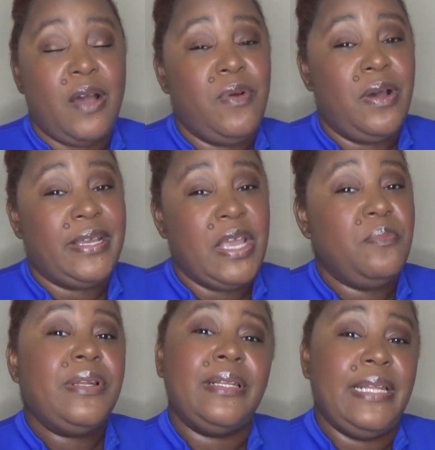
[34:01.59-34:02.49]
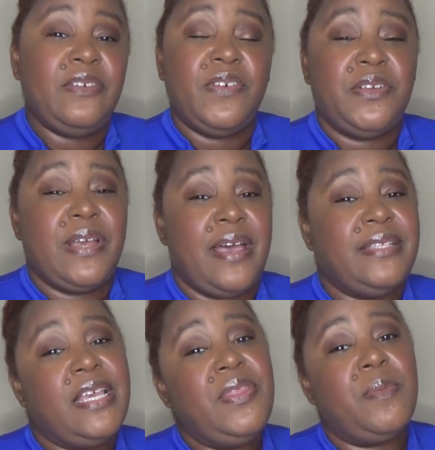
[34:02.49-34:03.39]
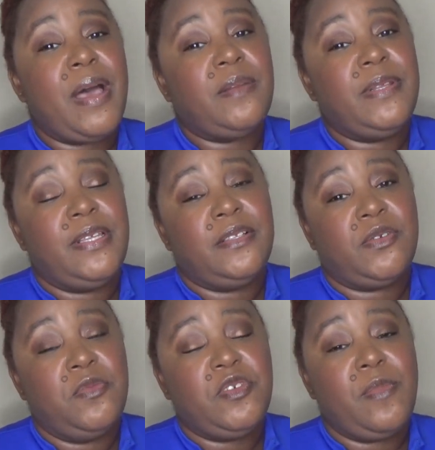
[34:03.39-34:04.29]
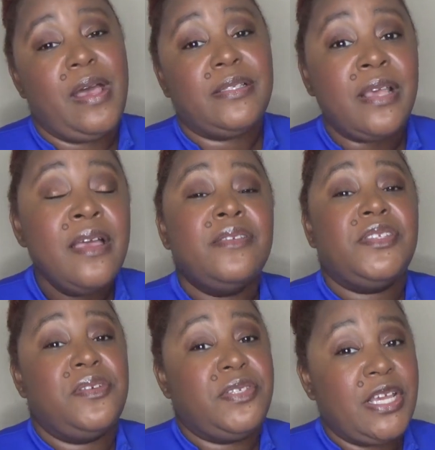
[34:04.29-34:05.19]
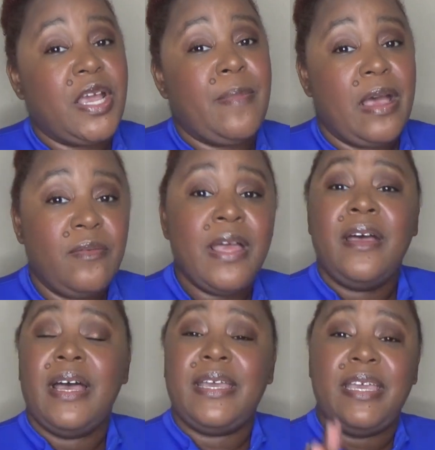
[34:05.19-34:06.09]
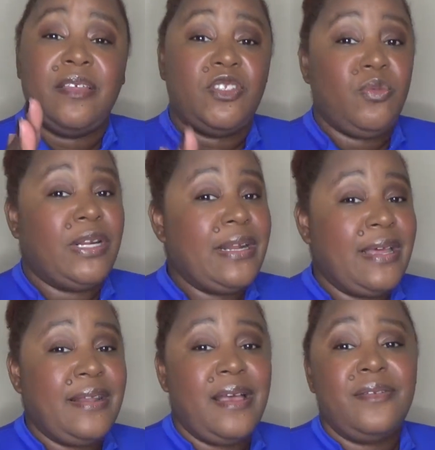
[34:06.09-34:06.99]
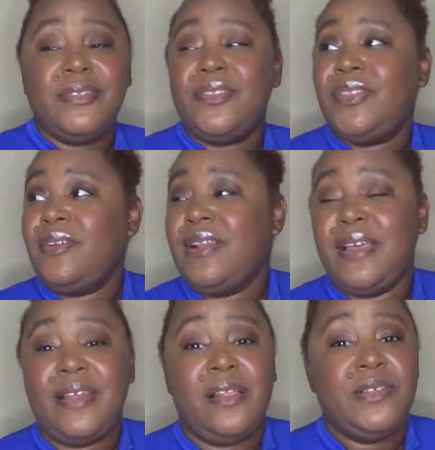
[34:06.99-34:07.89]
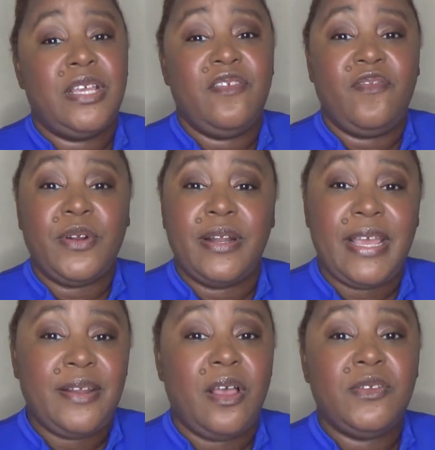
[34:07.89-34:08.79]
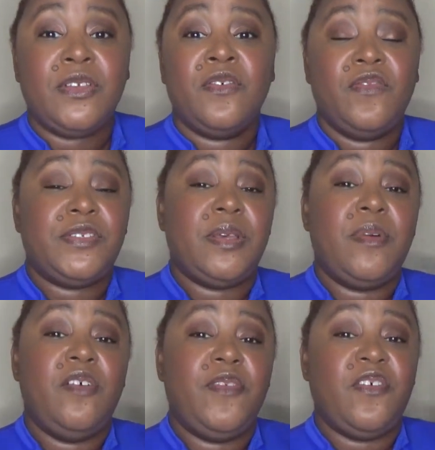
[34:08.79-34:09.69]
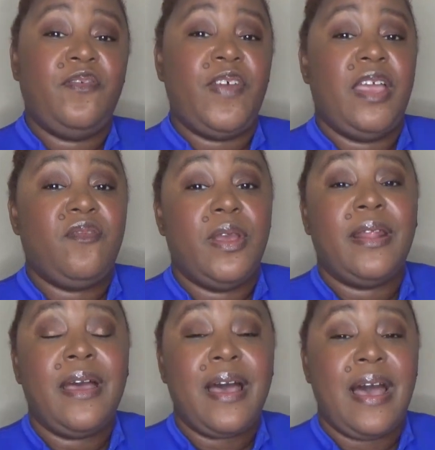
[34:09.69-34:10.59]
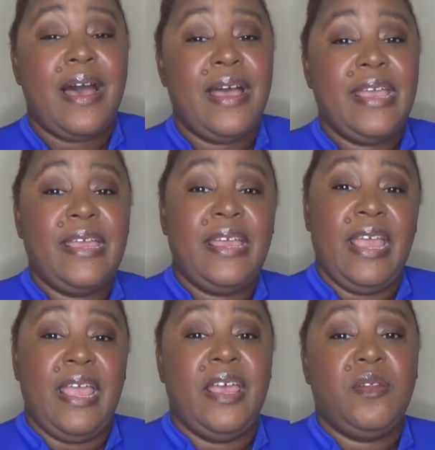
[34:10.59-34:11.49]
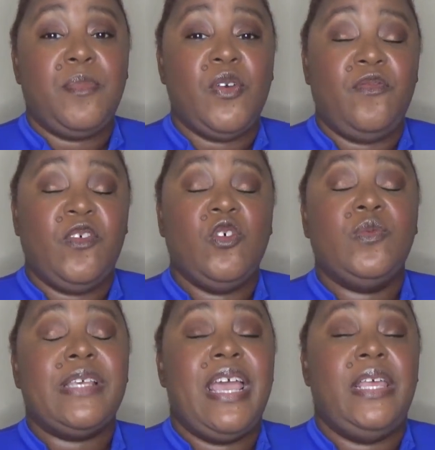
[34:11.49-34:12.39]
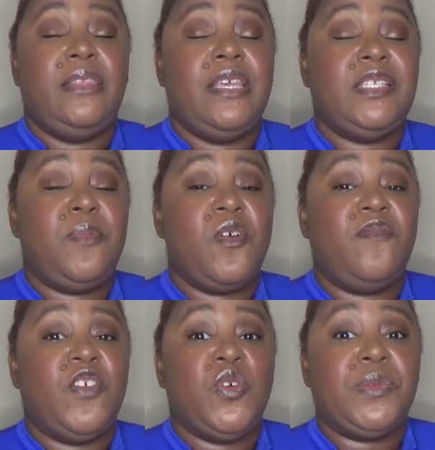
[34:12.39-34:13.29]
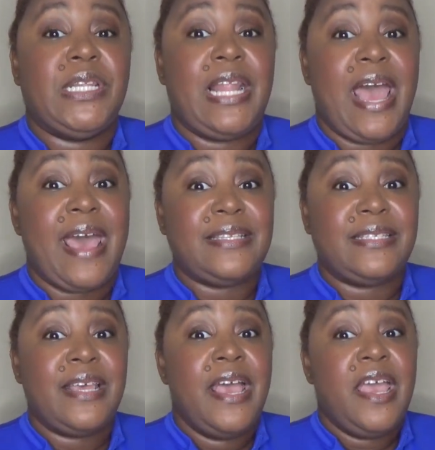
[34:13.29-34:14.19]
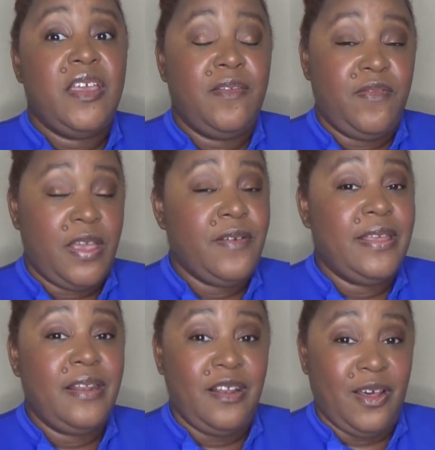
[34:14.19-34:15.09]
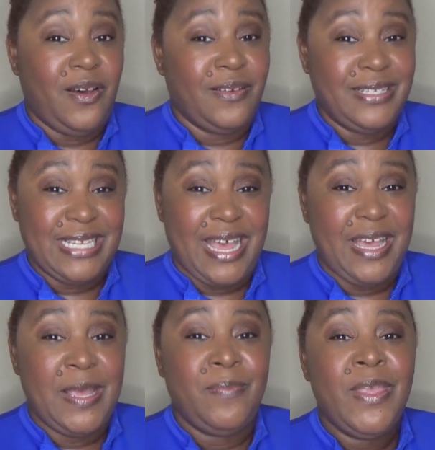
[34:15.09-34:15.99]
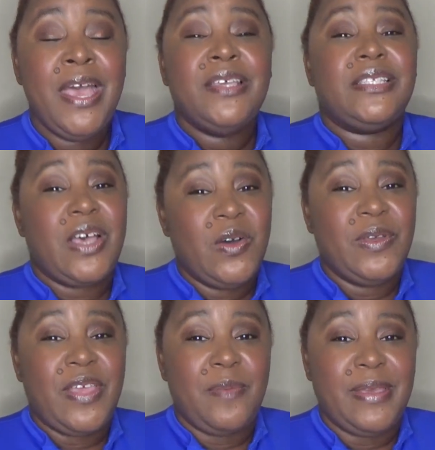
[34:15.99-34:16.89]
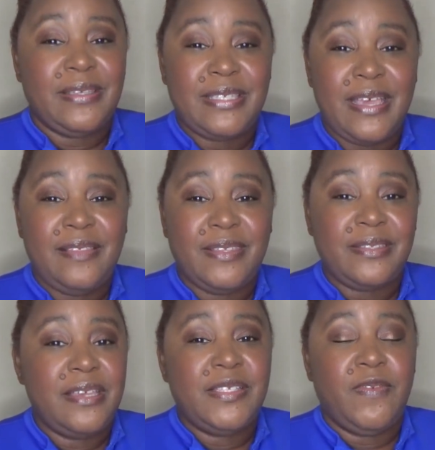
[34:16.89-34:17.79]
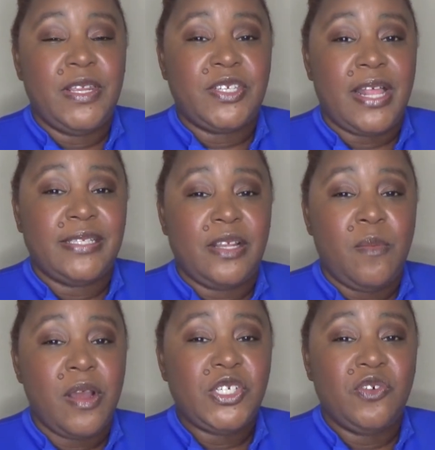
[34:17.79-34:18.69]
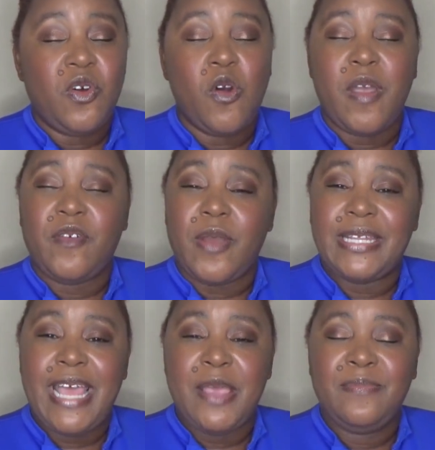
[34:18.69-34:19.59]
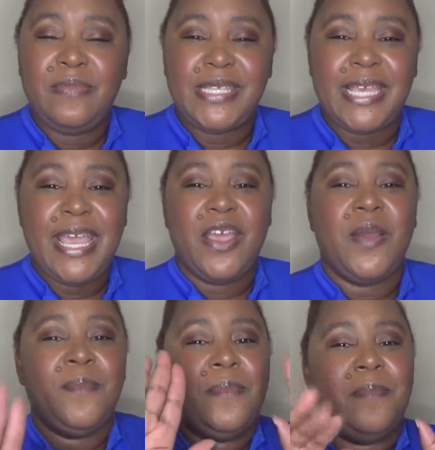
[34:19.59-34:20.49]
I will again put a link for you guys in the bottom of the description box. So you check them out. Again, $29, $39, and $49 for some of your favorite high-end perfumes. And these perfumes last a very long time. So with that being said, this is Vanisha Alexander Marshall. I hope you have a great day. Take care.